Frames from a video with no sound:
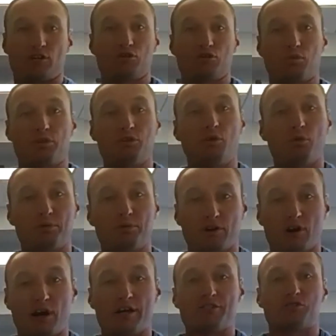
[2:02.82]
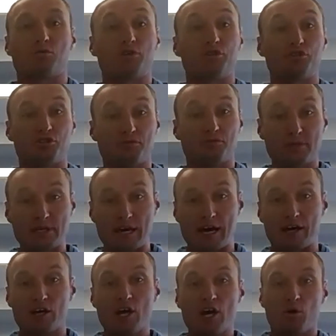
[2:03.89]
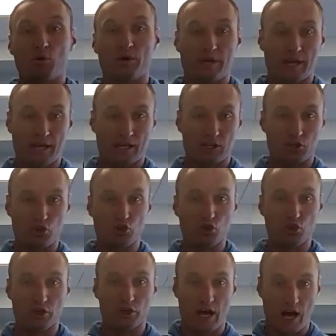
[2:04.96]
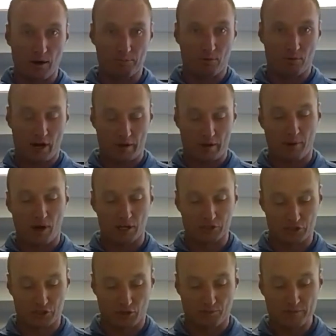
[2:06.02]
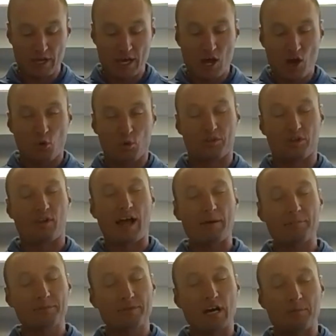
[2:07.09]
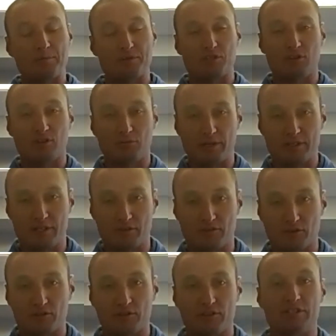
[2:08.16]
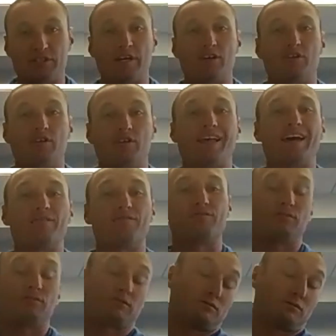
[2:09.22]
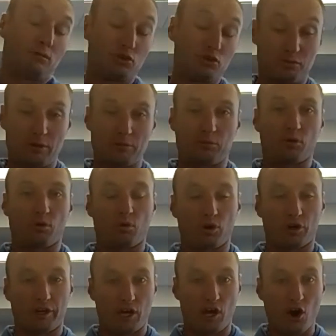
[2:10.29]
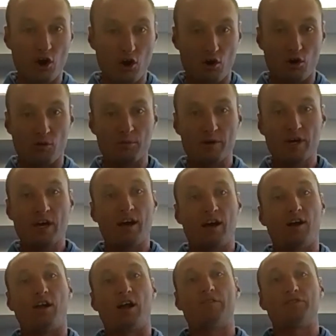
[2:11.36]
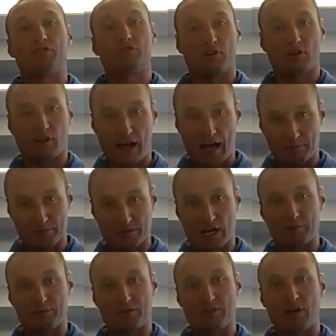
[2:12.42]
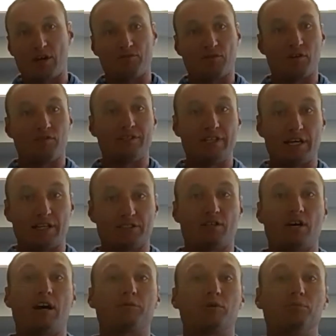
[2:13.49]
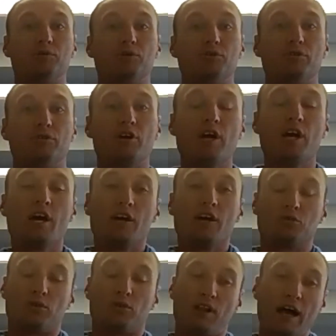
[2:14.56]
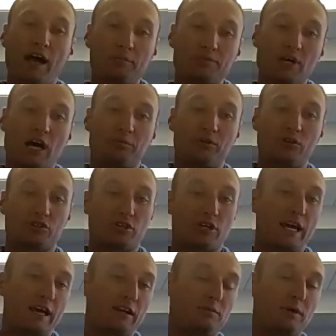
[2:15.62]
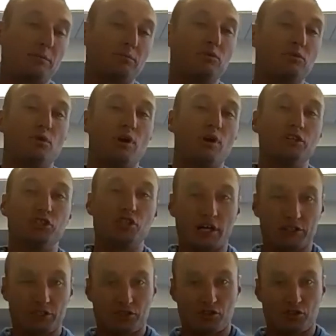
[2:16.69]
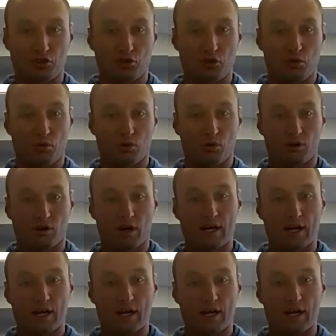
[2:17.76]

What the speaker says: when you open your eyes, where you should be at in a good upright posture. With a laptop, it's a little bit differently. Now that most people are working at home, a lot of us are on laptops and not in front of a desktop computer. So with a laptop, you're just going to have to be able to adjust your